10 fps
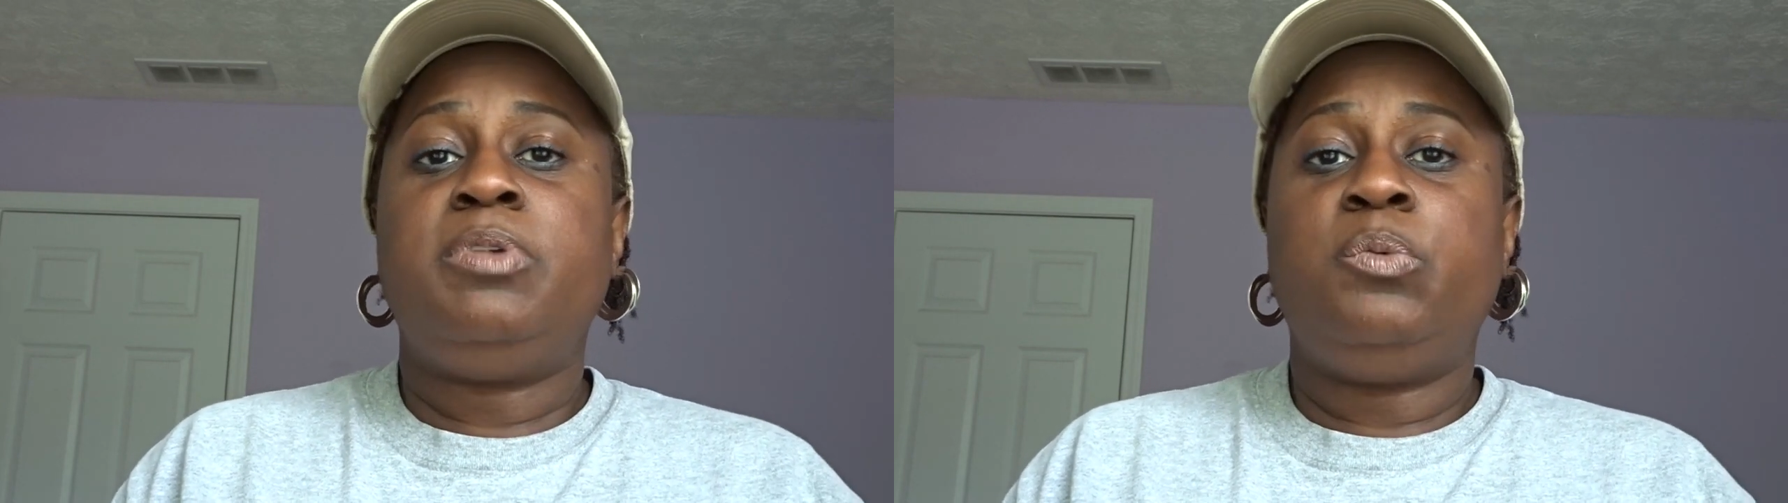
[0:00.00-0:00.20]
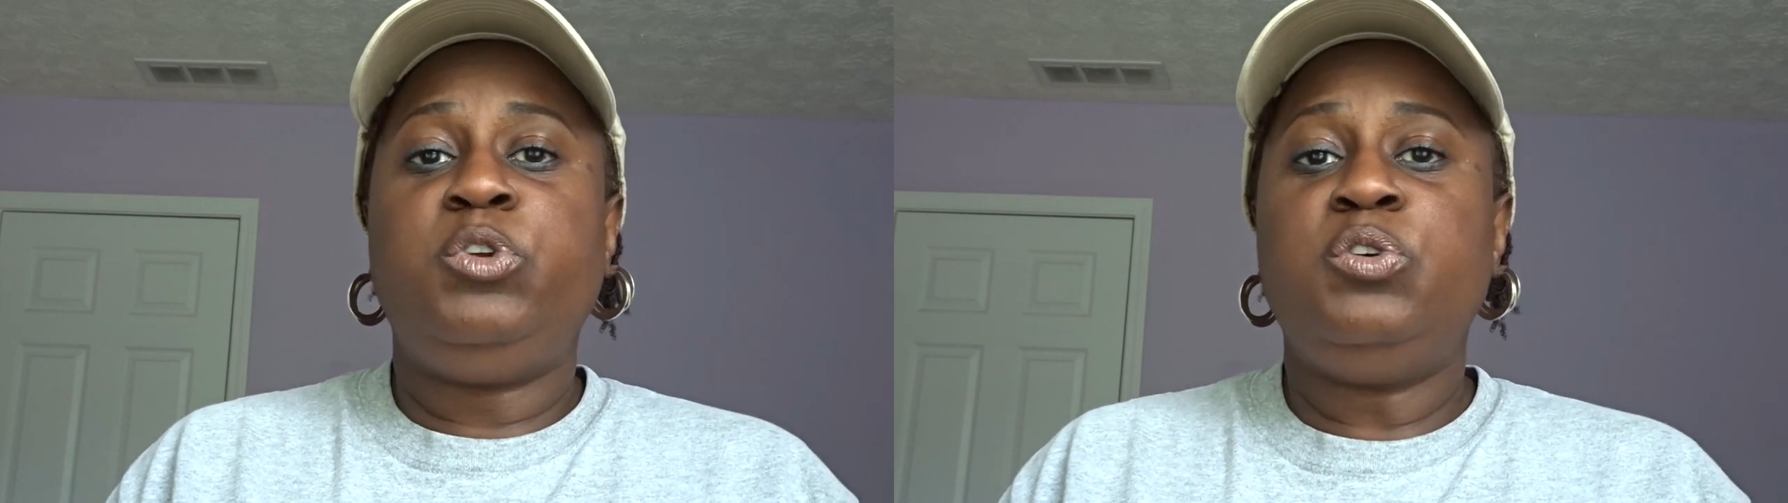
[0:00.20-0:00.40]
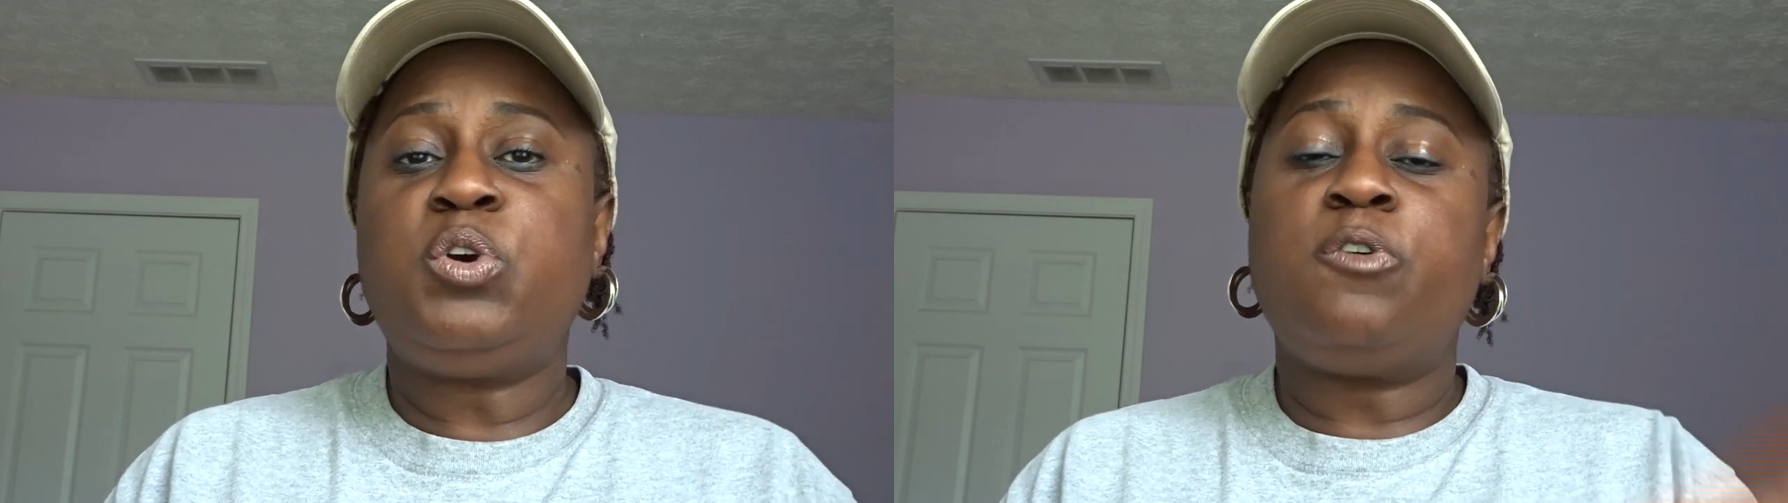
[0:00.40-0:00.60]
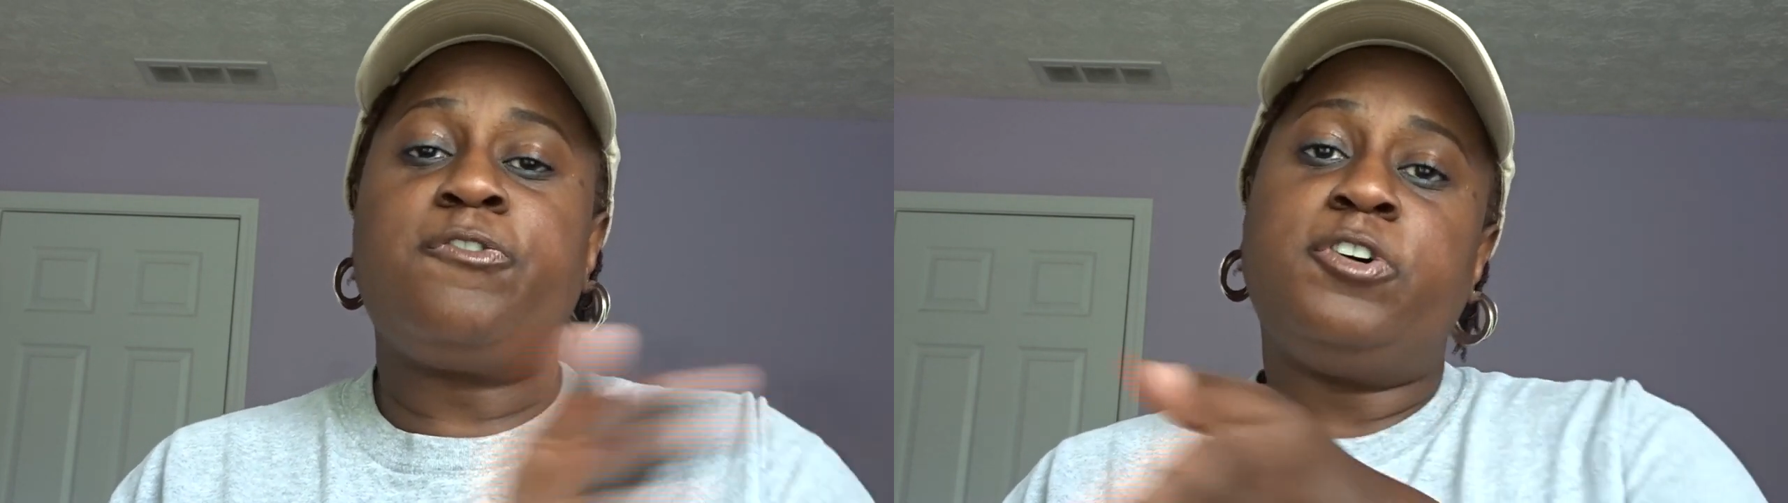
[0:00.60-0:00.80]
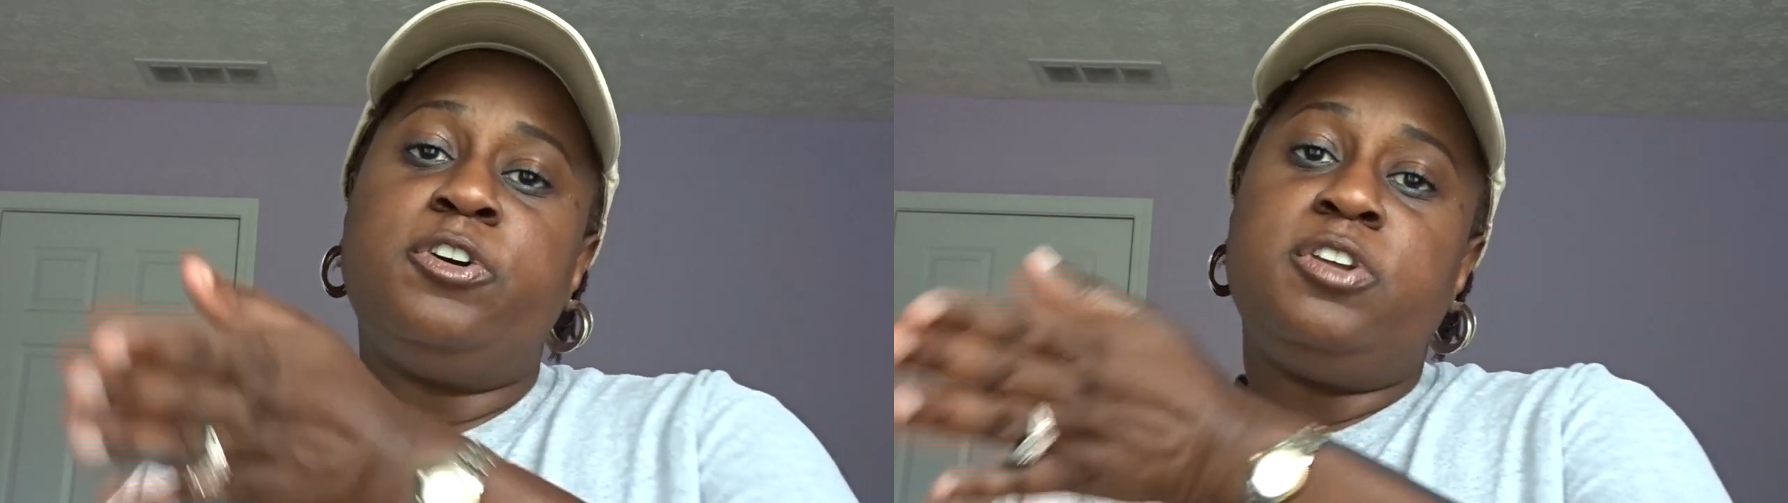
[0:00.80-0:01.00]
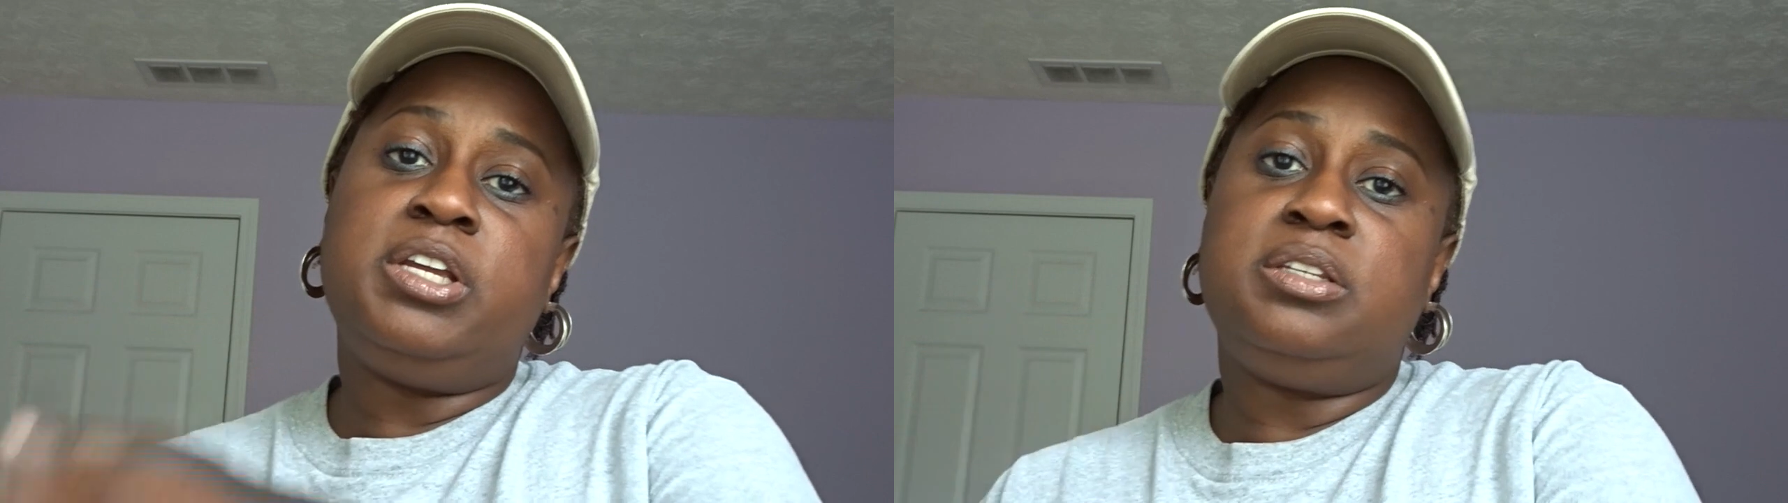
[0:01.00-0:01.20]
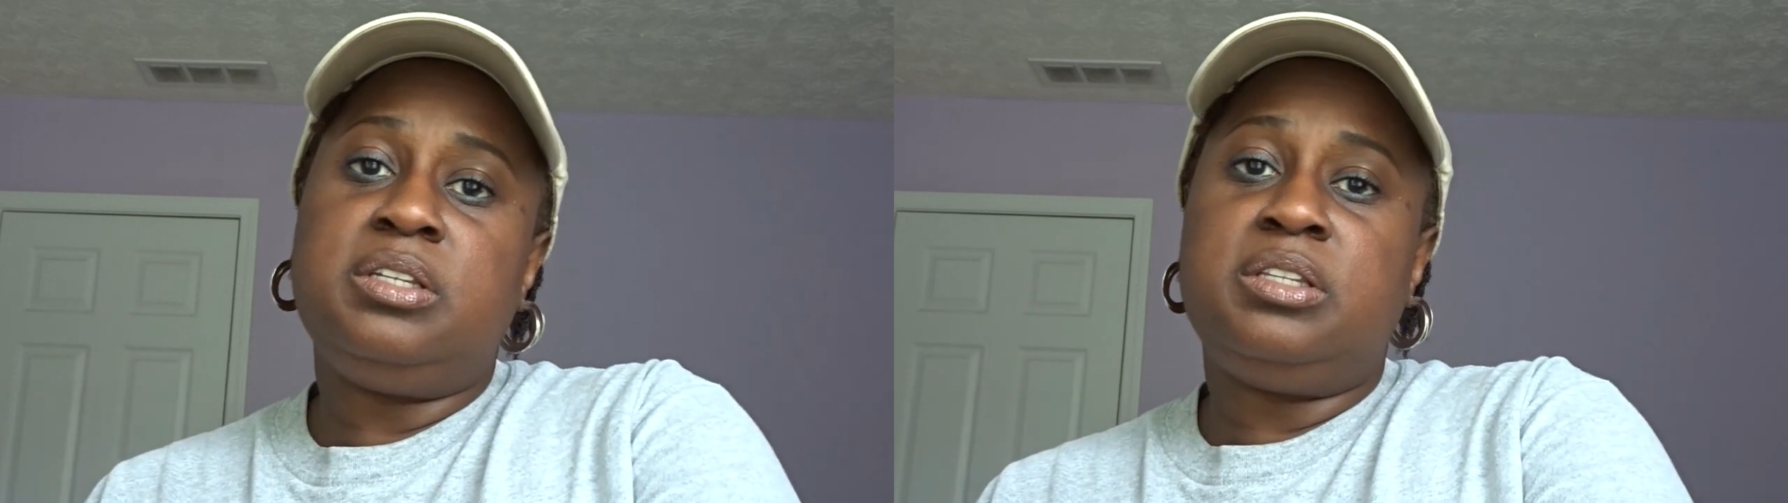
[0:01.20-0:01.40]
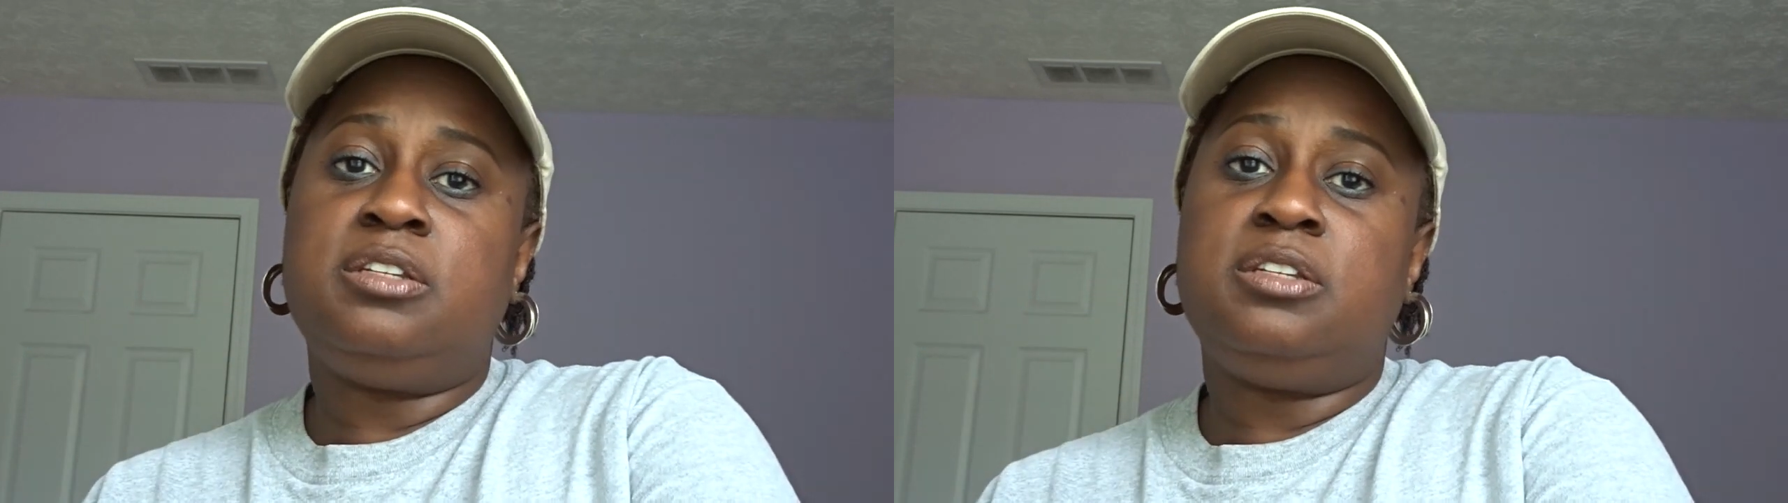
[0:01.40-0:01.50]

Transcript: When you go further into